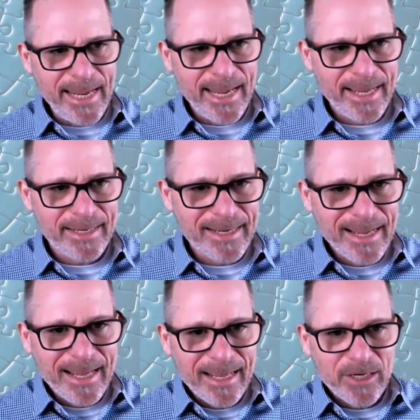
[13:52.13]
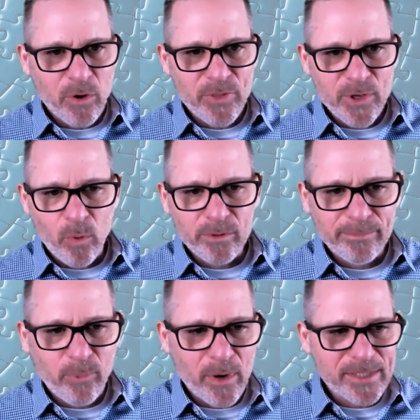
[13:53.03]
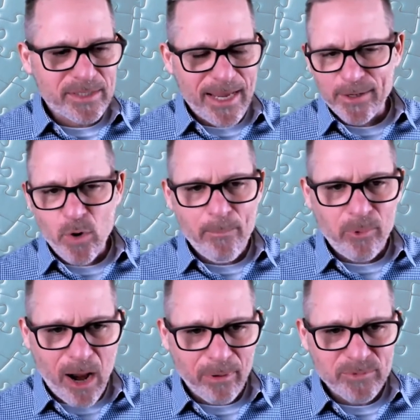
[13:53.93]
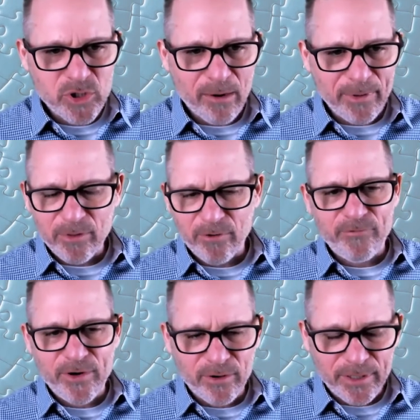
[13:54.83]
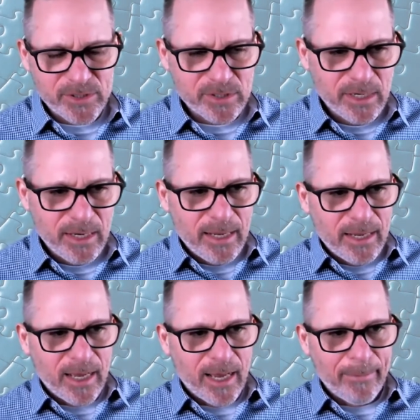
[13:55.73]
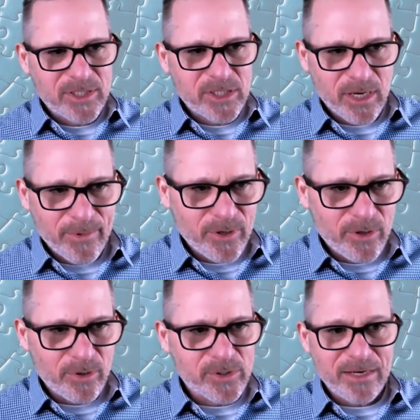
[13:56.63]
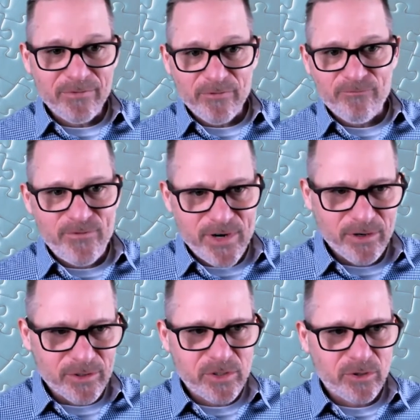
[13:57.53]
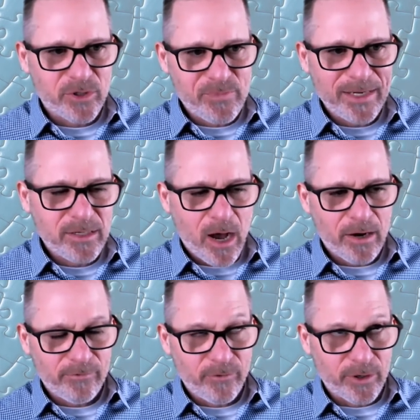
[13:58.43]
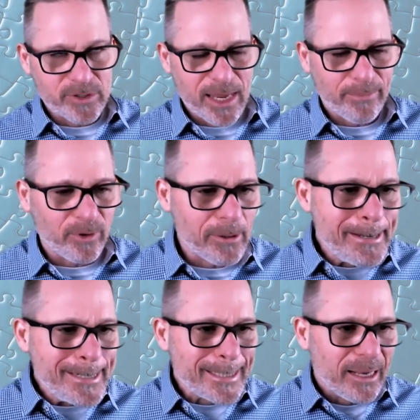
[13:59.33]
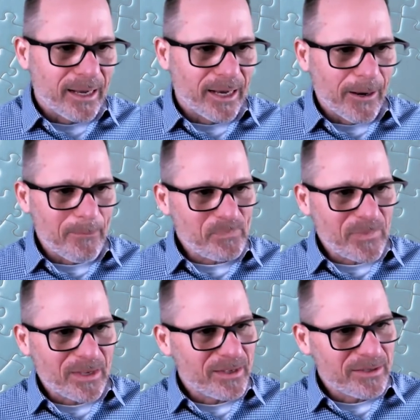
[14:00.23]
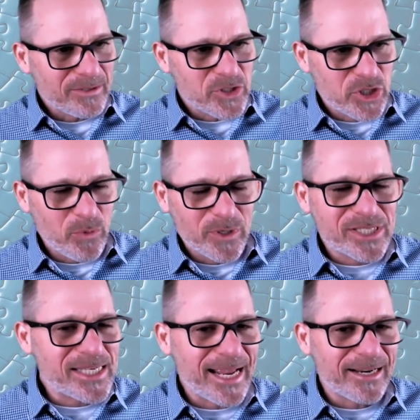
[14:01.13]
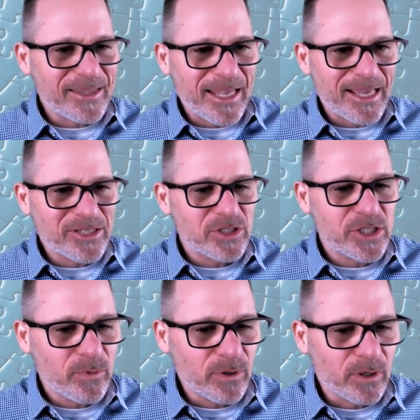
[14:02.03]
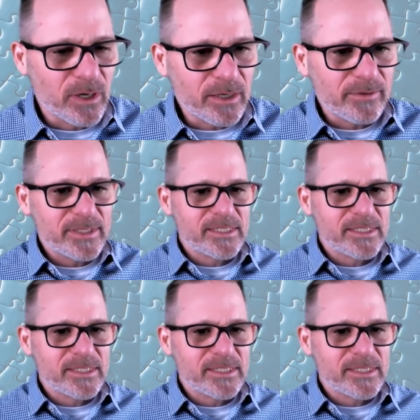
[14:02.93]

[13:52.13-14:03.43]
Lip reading: And, the older boys had no problem jumping. They're fearless. But some of the girls, even the fearless girls, my daughter, for example, she would stand at the edge and she would look and then